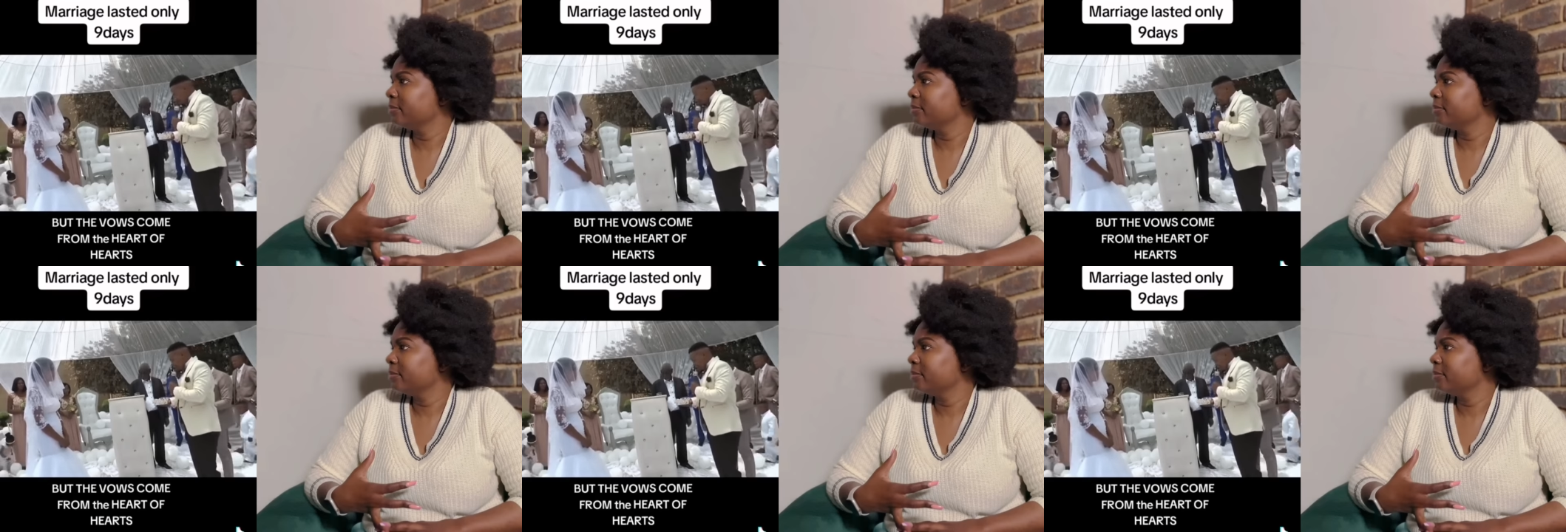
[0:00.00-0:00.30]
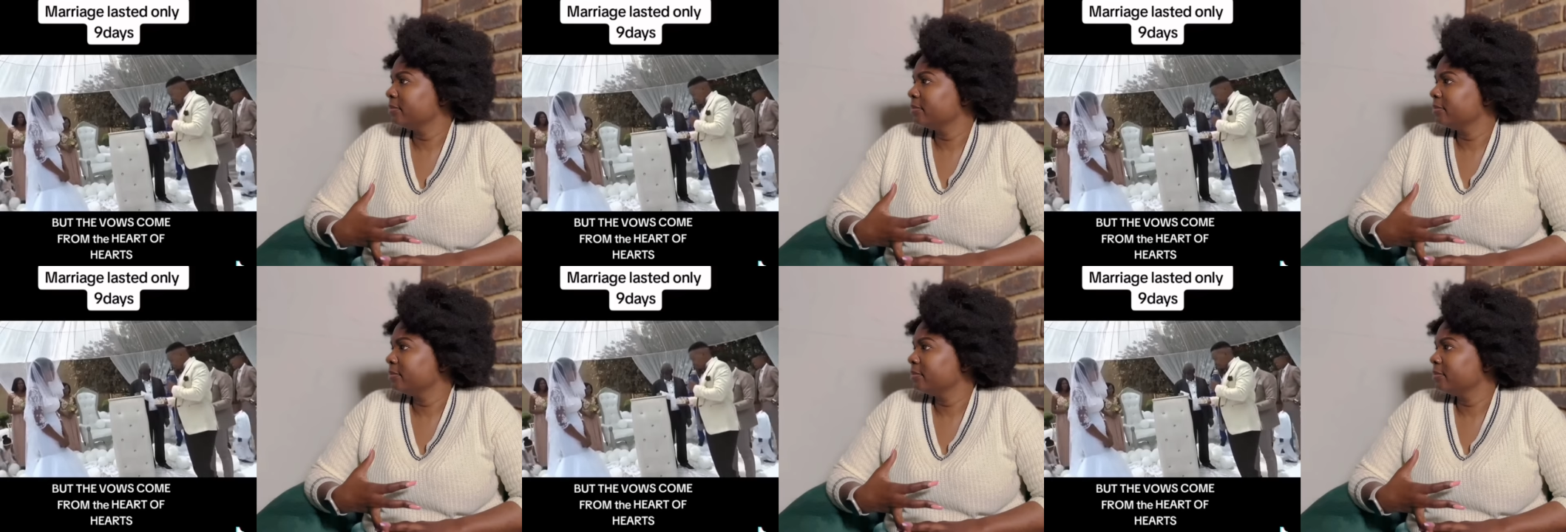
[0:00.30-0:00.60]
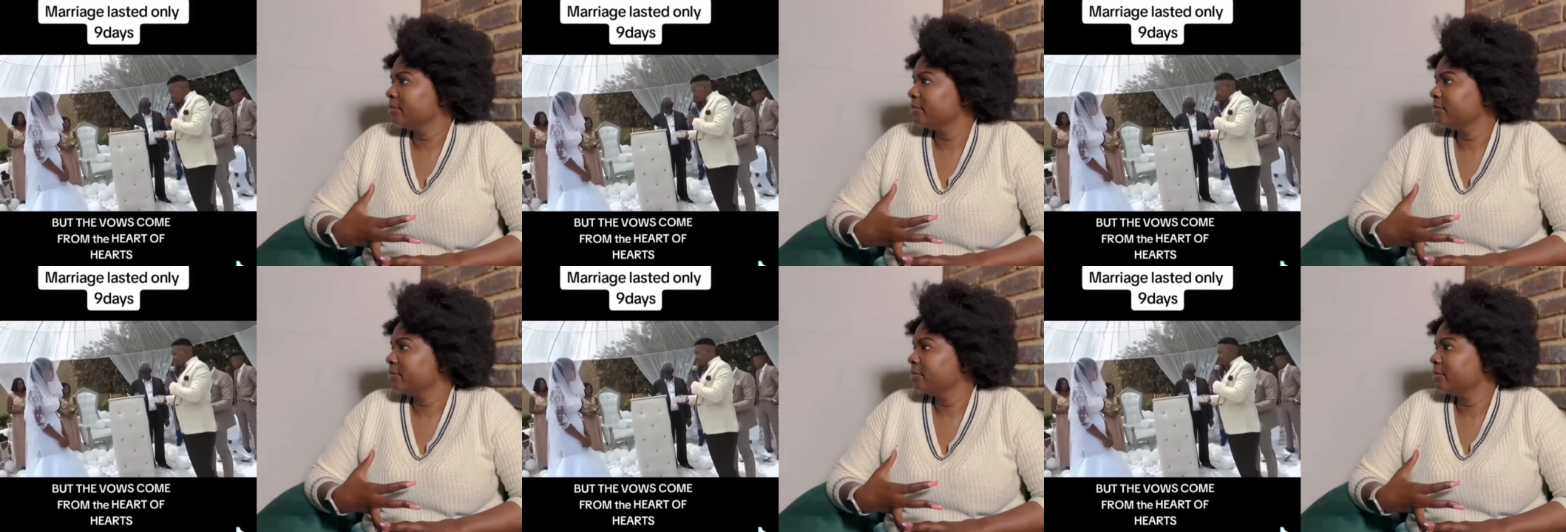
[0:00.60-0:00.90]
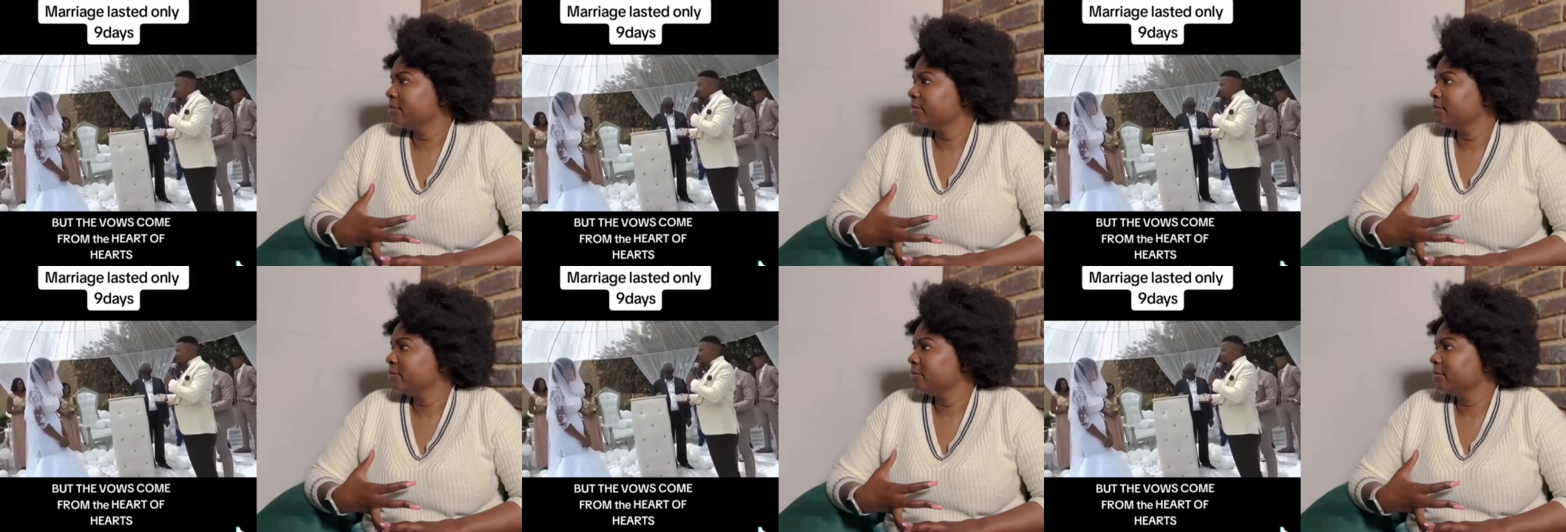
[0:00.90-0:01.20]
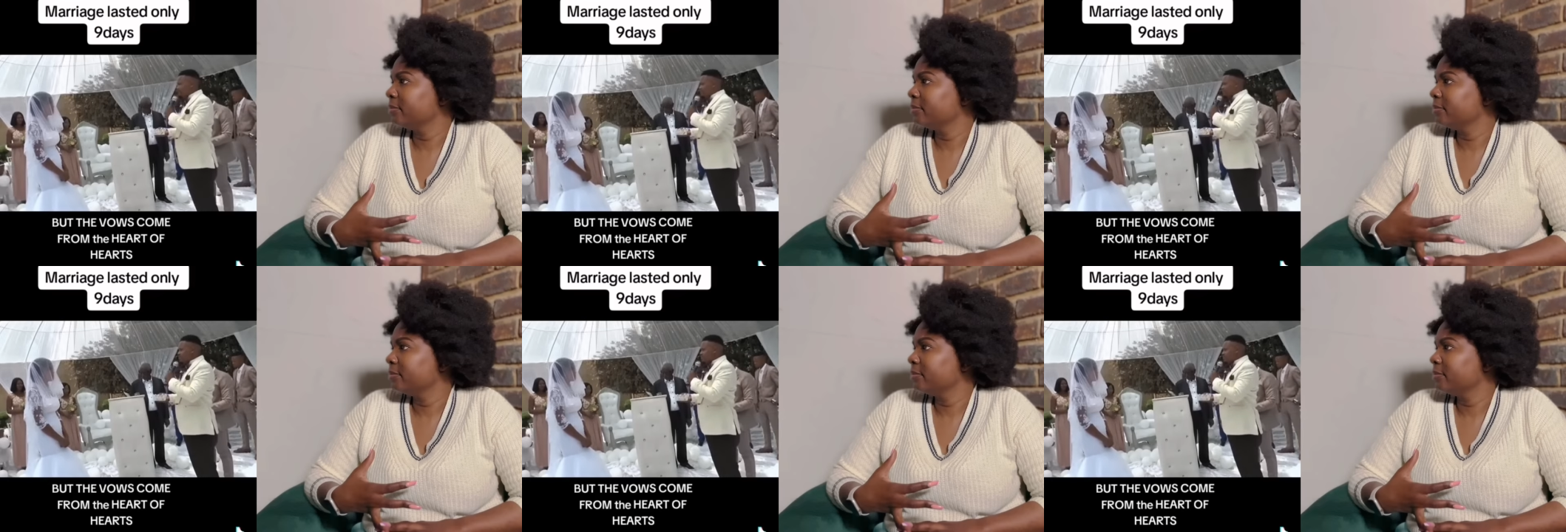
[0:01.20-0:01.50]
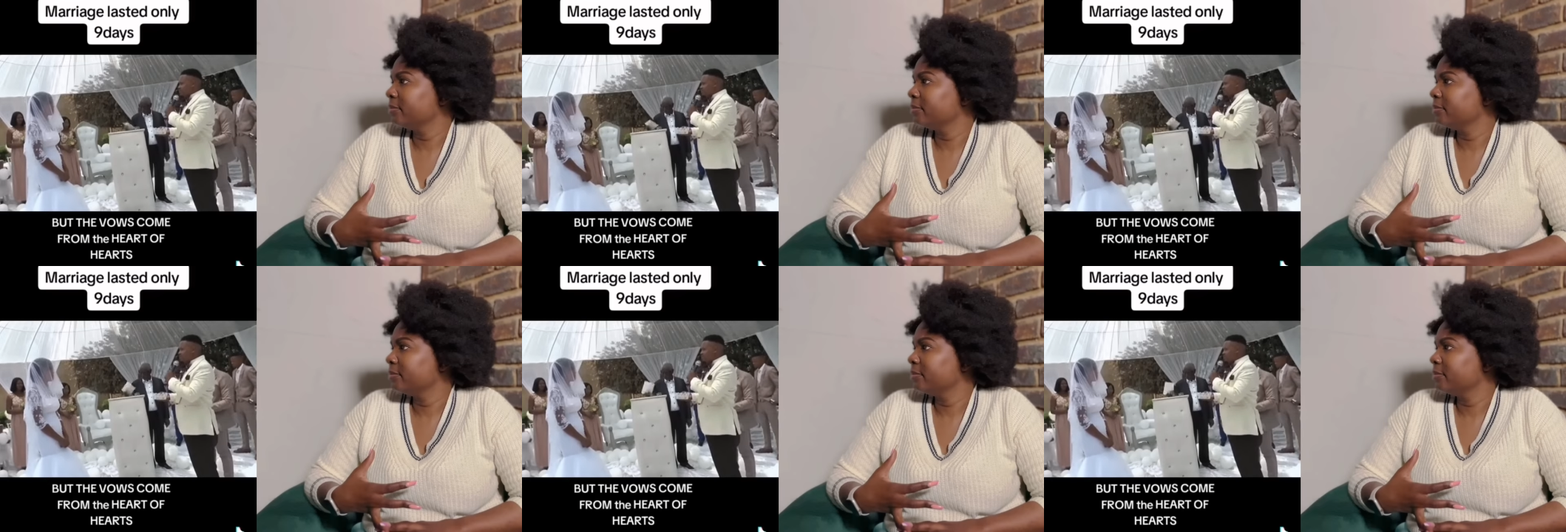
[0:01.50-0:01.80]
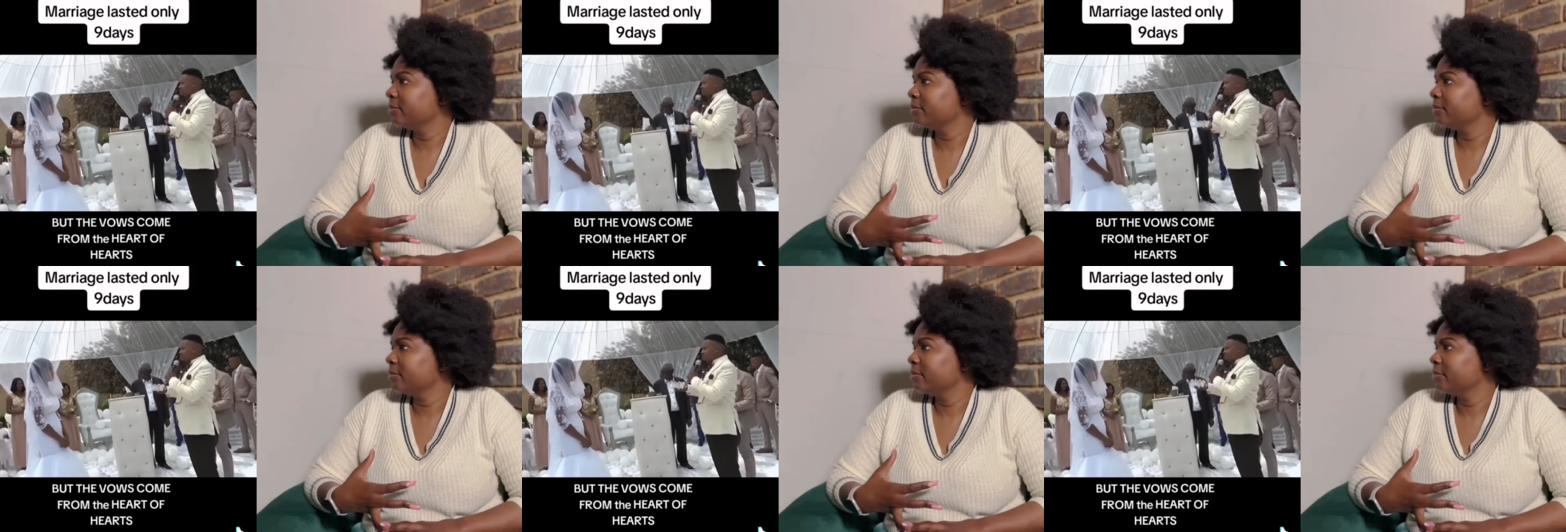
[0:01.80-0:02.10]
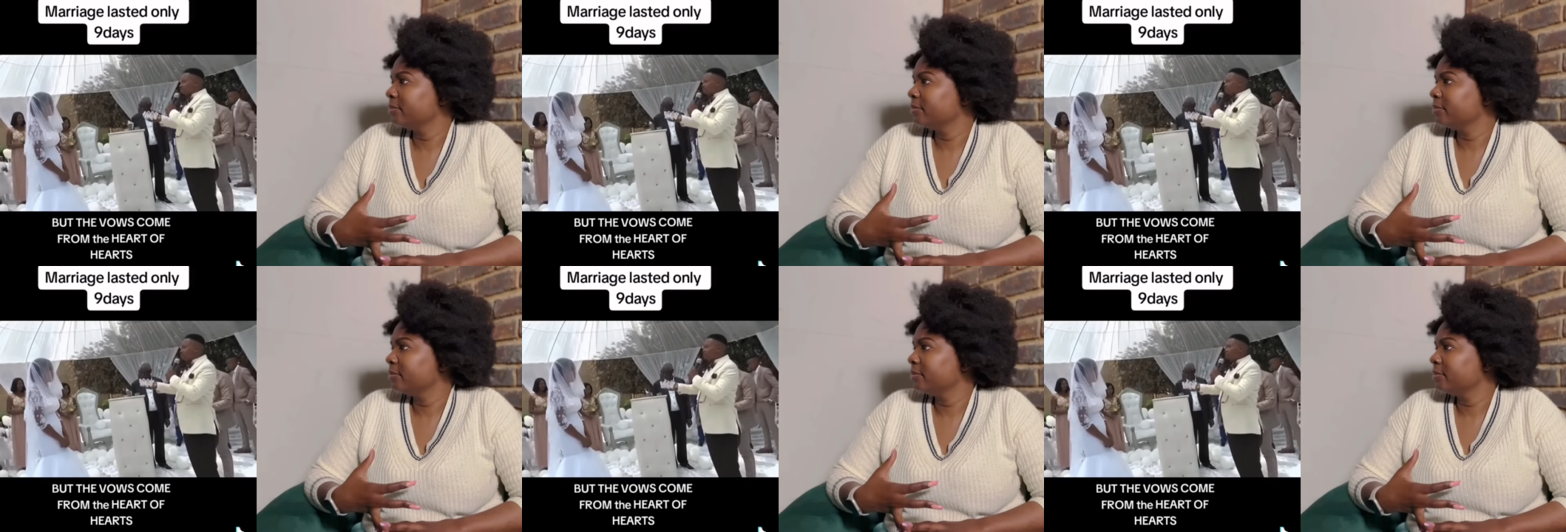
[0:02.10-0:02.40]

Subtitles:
(no one is talking)